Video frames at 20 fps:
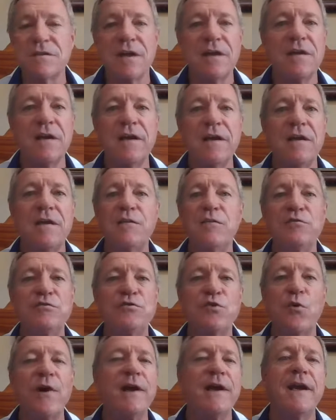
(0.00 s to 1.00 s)
and they
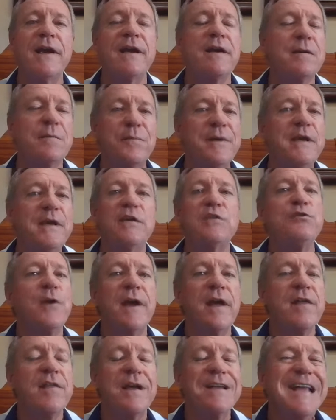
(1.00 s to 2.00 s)
enjoy being
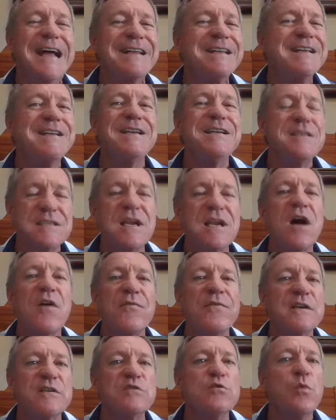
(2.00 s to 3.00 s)
together. That in
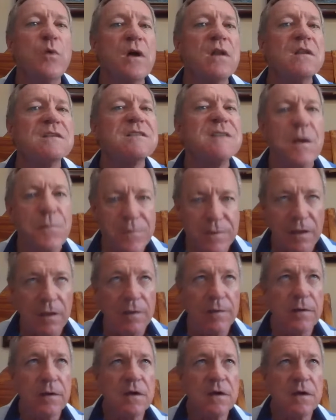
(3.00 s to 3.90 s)
itself is worth something.